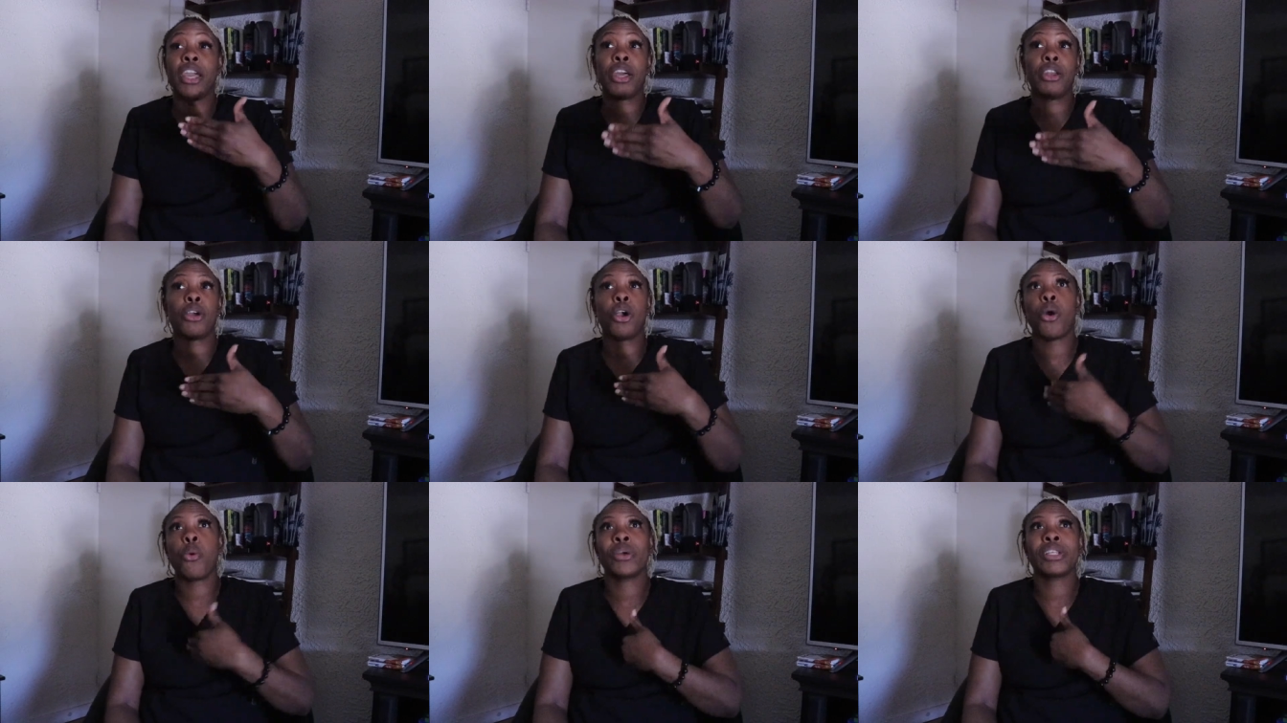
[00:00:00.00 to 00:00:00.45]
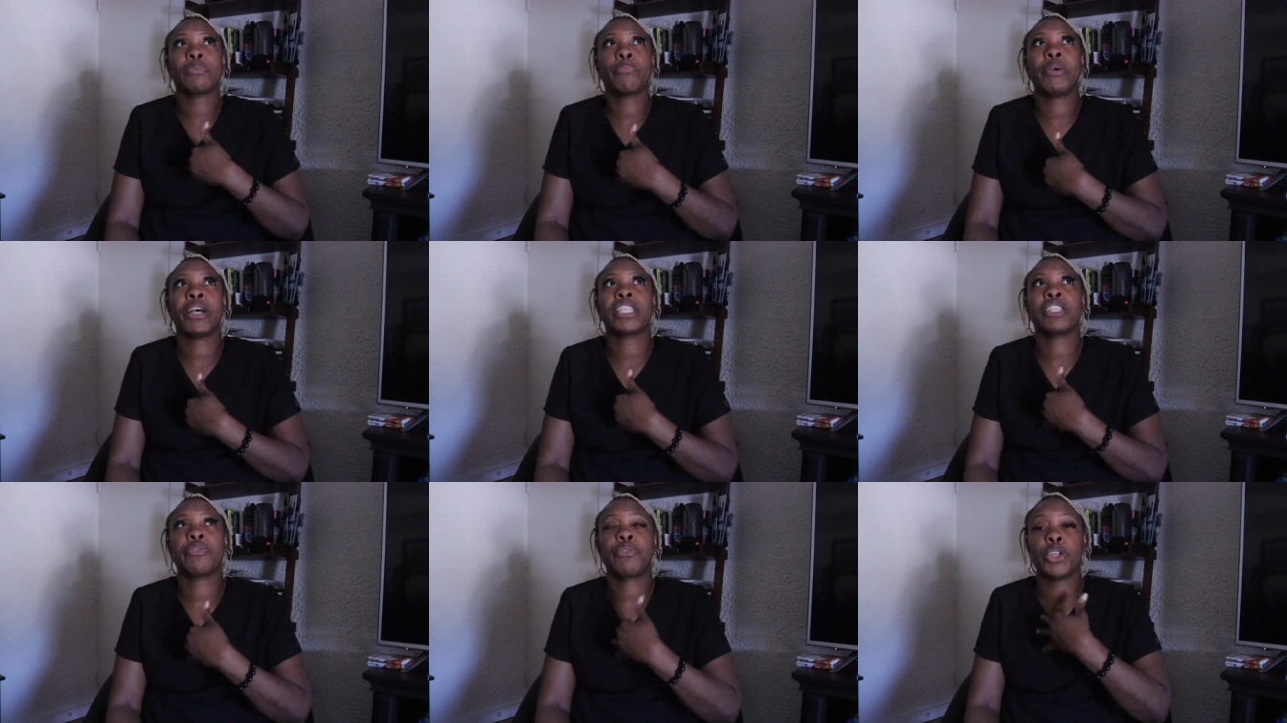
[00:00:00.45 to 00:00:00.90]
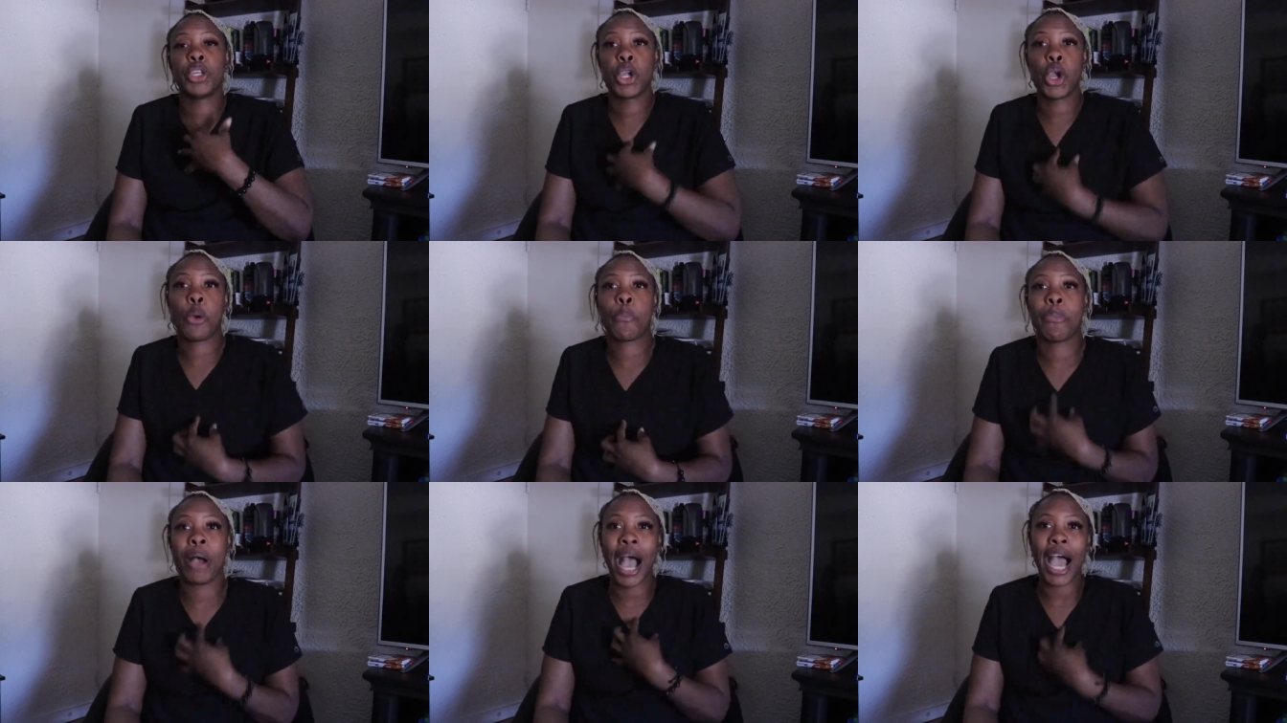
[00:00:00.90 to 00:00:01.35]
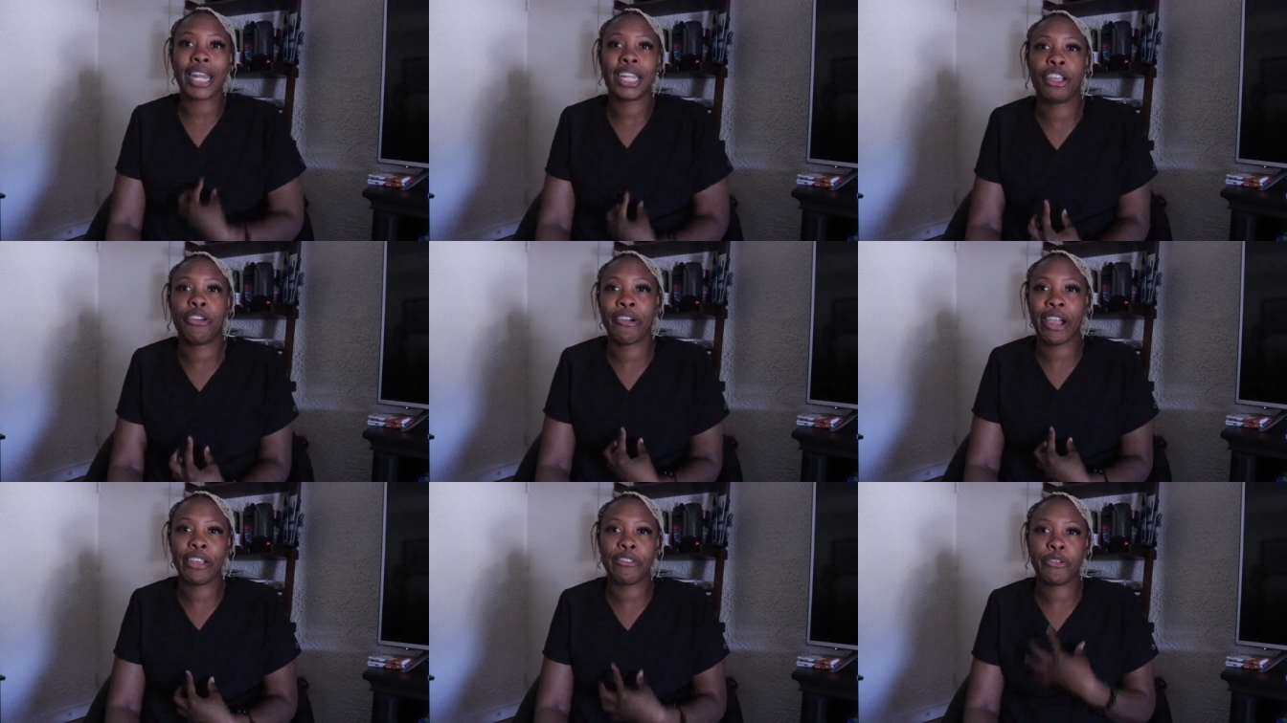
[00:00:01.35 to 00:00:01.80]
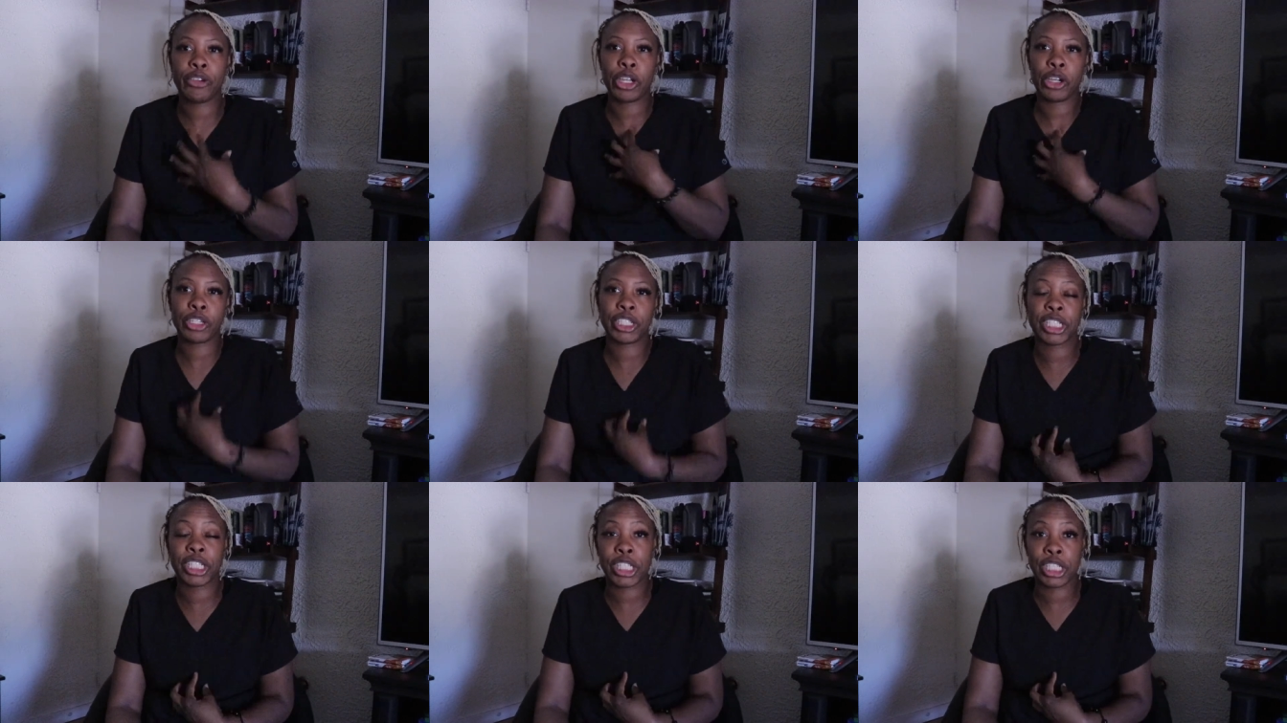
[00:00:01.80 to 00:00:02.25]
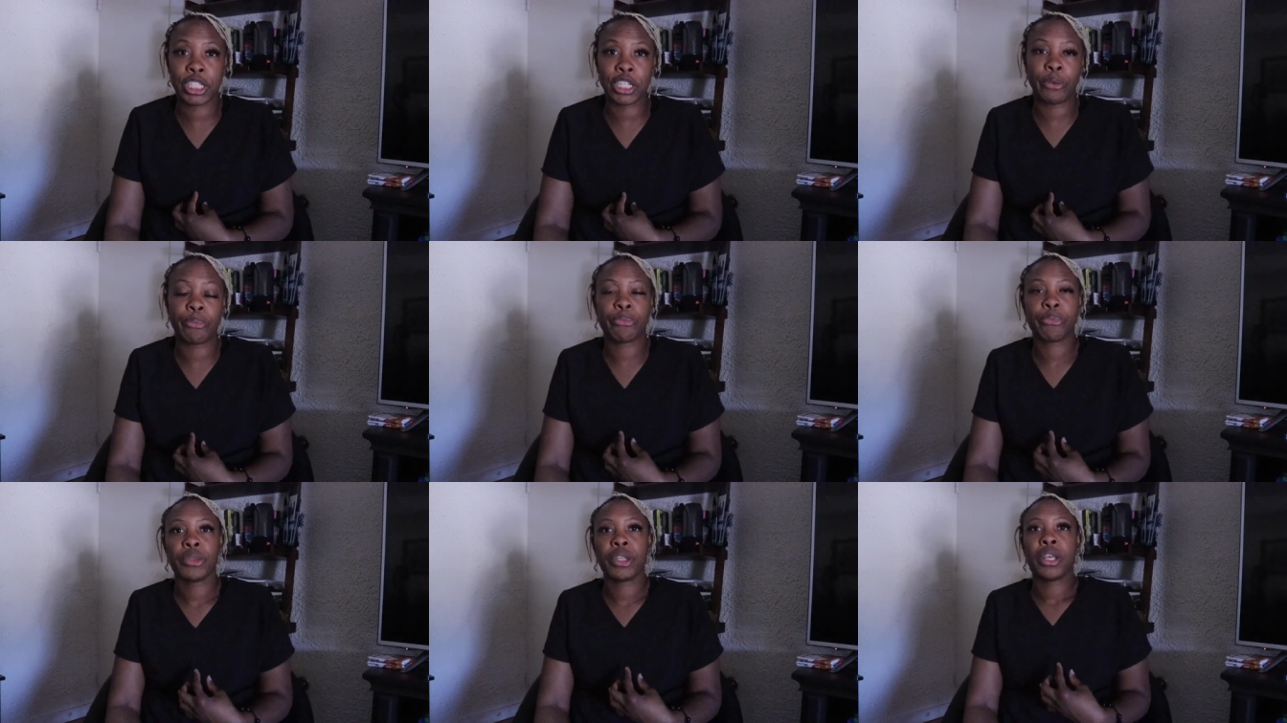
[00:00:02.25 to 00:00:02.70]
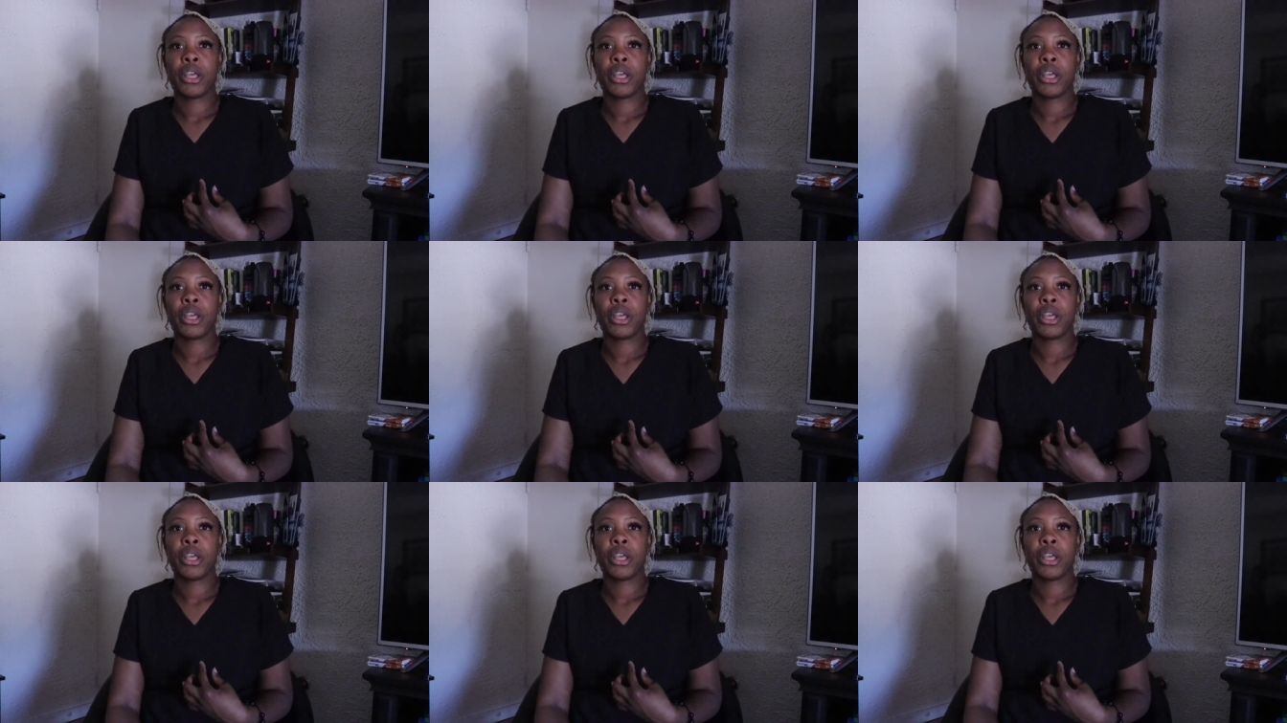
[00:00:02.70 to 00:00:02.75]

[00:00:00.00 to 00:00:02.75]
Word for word: and or what's best for your body, right? For your system.